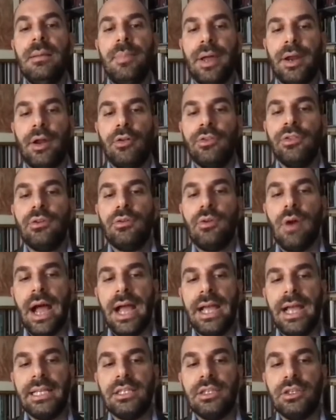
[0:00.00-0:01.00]
But on the
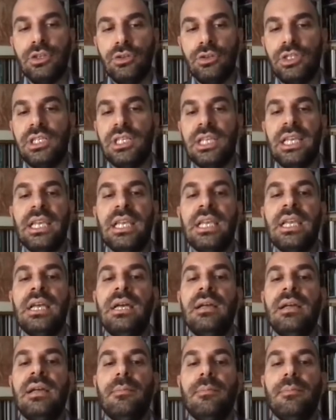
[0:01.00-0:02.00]
right, you see
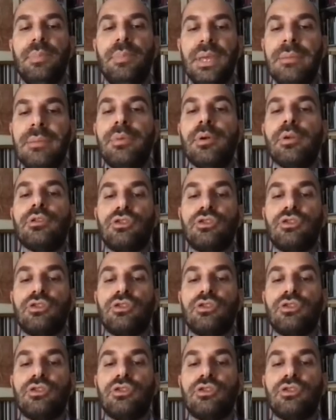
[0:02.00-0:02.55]
people